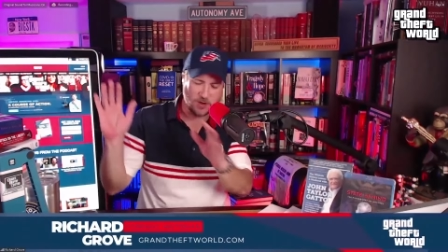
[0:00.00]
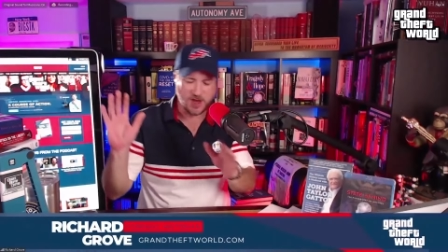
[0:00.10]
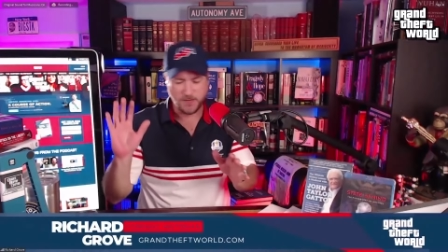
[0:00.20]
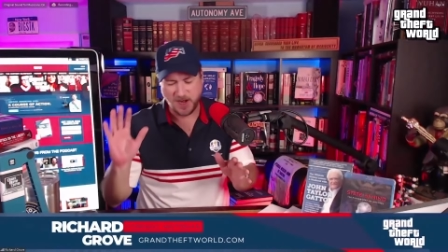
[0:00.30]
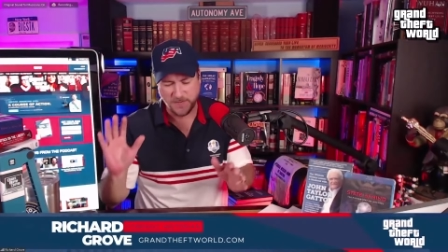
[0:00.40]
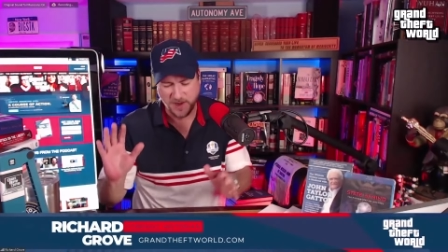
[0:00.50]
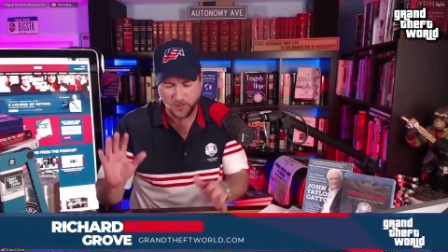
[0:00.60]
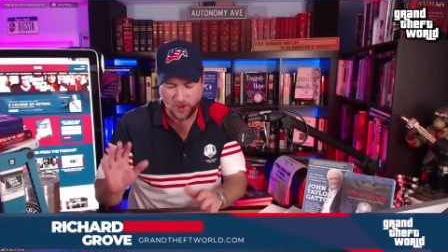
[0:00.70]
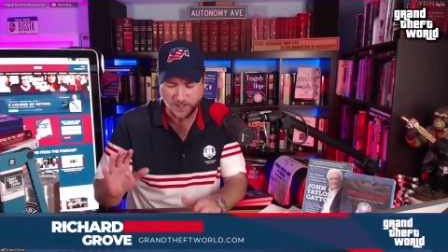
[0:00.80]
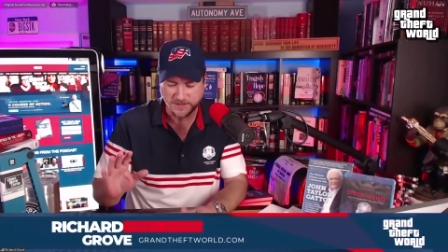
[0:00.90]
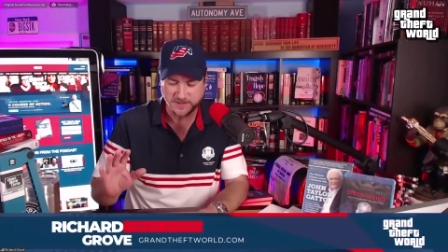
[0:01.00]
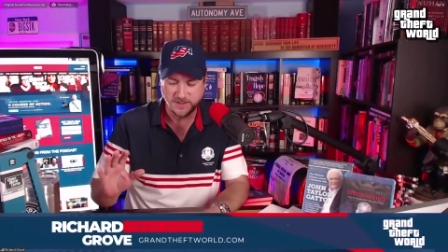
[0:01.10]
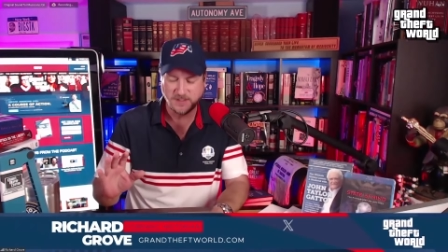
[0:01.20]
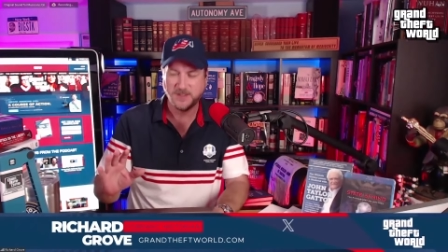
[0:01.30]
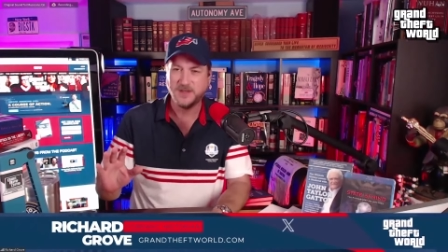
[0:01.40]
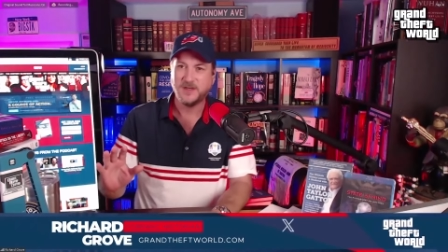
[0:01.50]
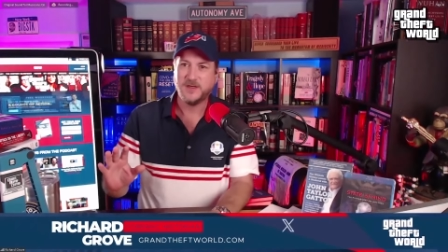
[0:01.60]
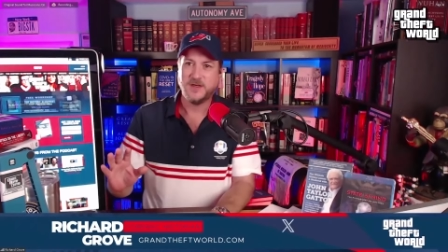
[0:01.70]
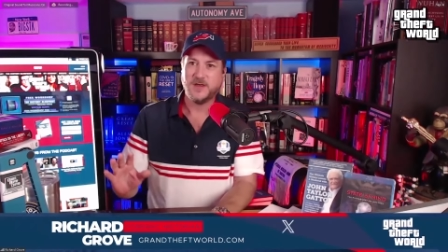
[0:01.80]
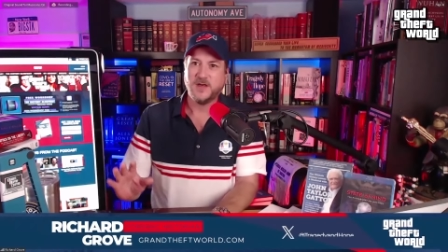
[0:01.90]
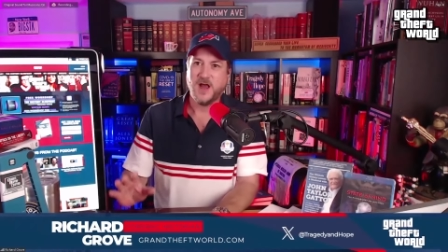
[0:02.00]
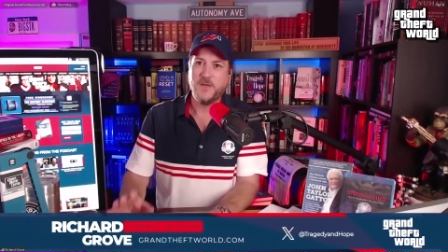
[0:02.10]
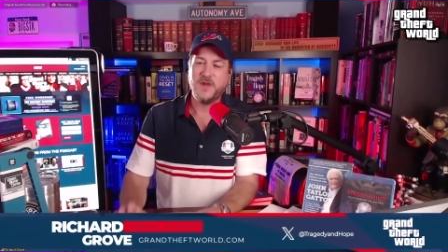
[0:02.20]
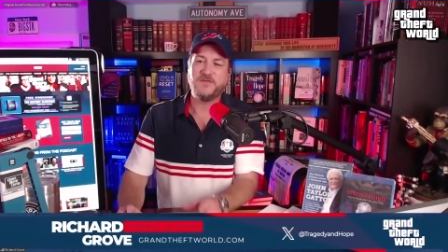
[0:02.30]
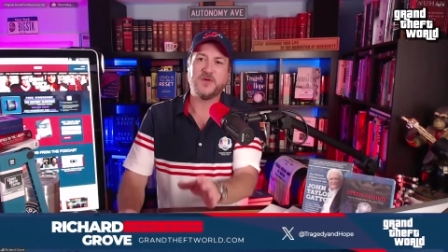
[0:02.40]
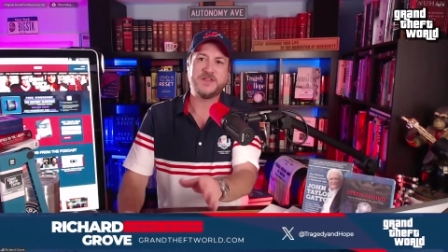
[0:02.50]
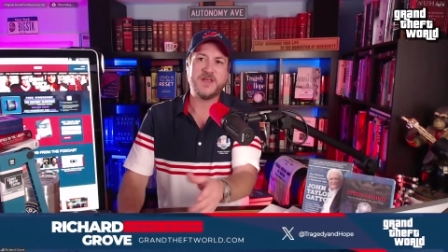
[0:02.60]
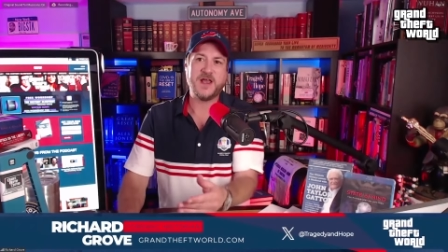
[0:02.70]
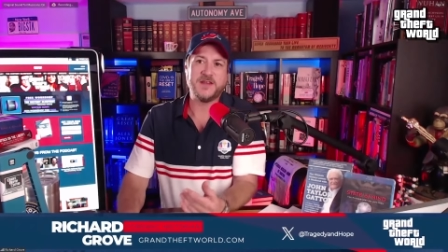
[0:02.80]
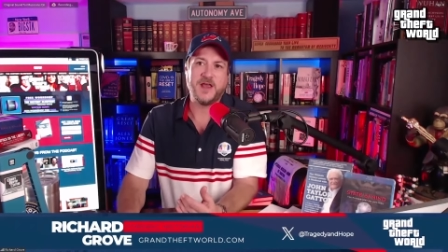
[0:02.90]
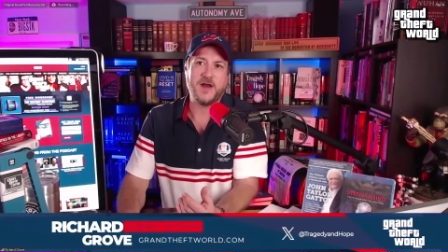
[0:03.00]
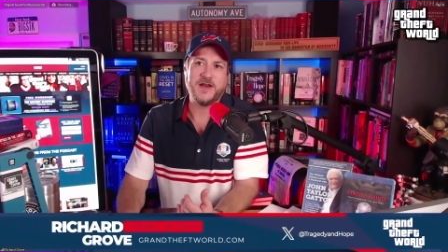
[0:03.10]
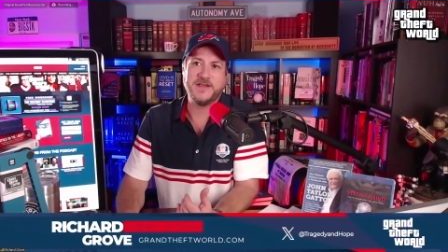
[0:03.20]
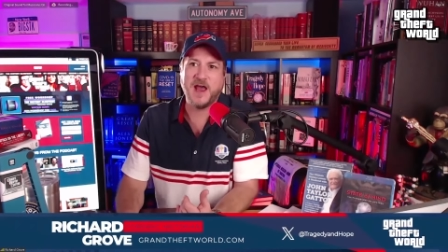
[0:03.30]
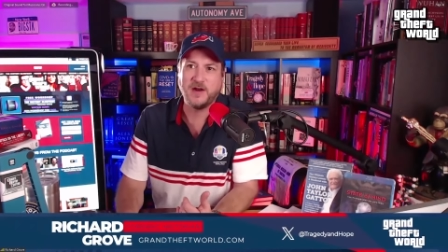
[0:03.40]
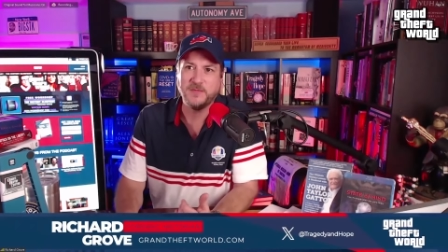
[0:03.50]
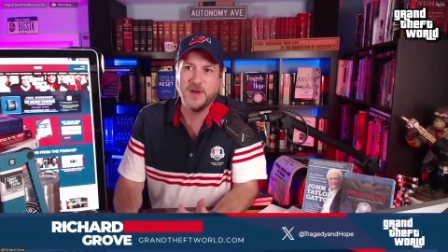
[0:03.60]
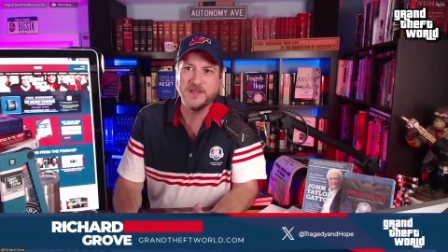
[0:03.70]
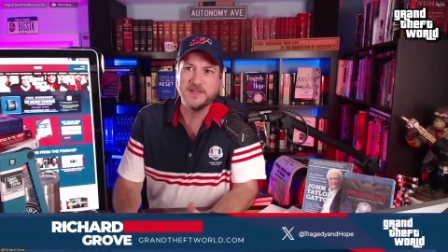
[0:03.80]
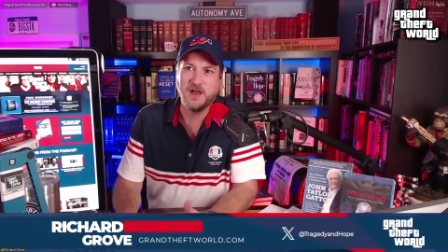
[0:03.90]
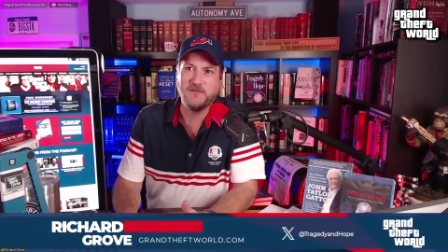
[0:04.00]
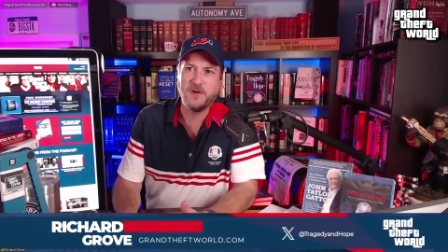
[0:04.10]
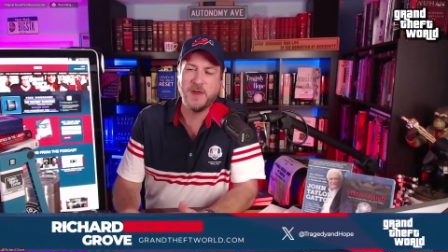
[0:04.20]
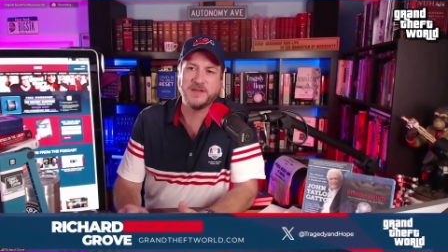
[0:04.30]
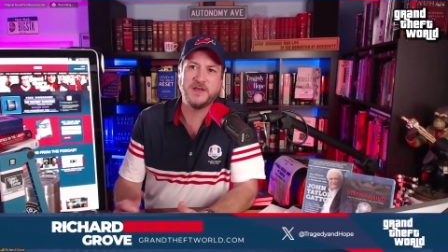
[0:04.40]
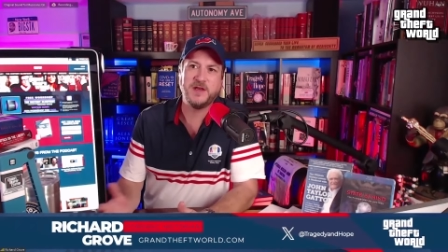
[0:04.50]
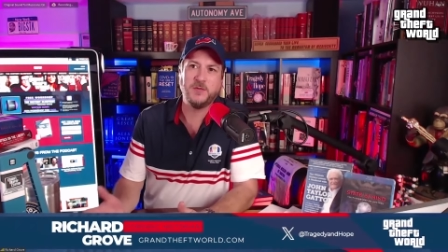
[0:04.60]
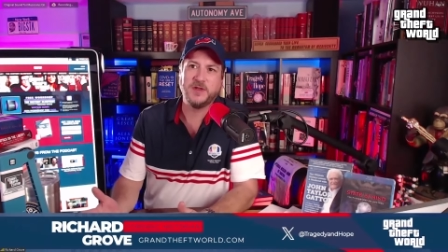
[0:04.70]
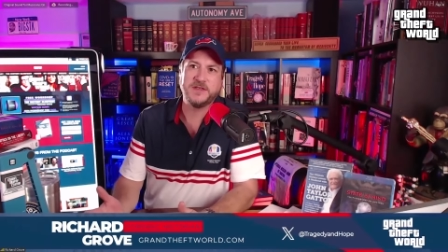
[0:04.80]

coming at me at once. I mean, for a second there, I doubted myself. I'm like, did he really